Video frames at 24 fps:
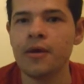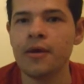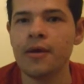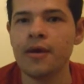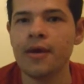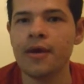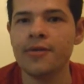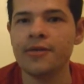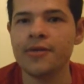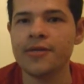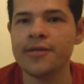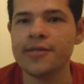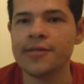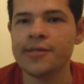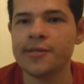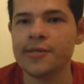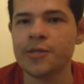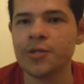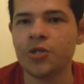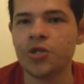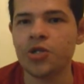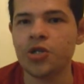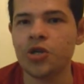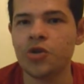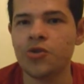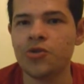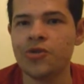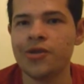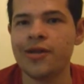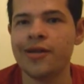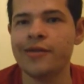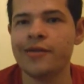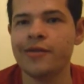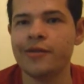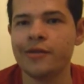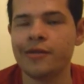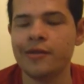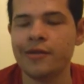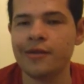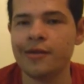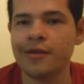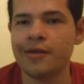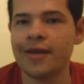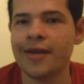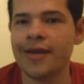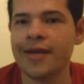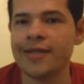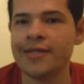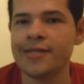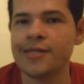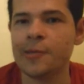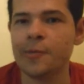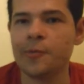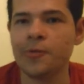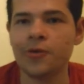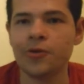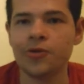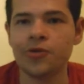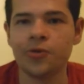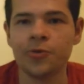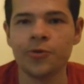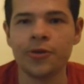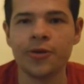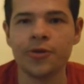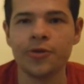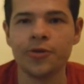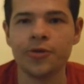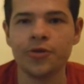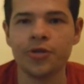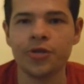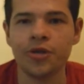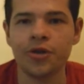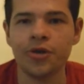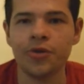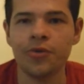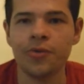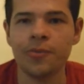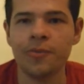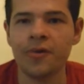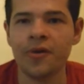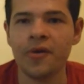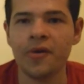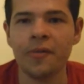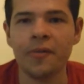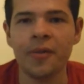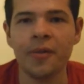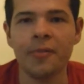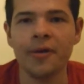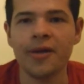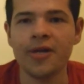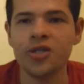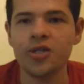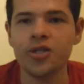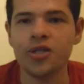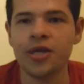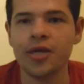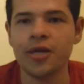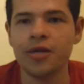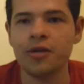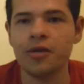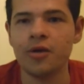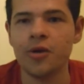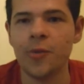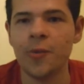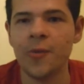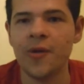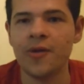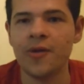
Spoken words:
Now this is a show that's similar to another show I'm going to be mentioning a little bit